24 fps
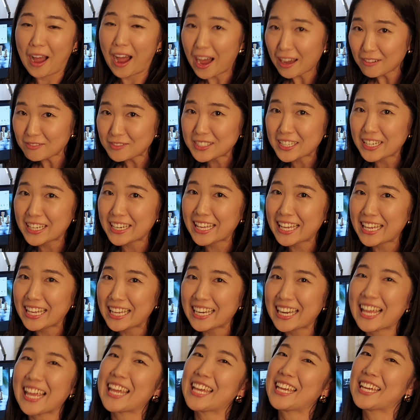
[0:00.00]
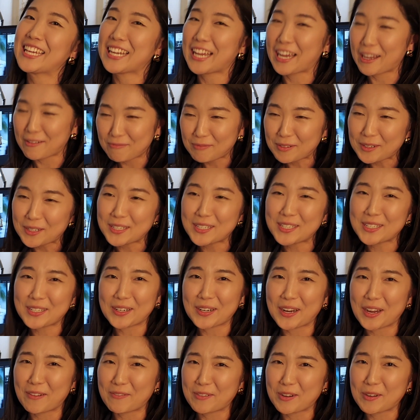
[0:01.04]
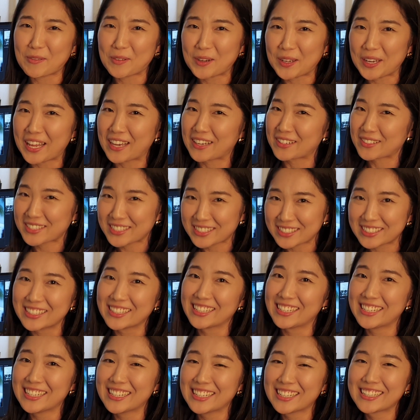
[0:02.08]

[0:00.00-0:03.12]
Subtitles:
I've done it, and I'm pretty sure everyone else could.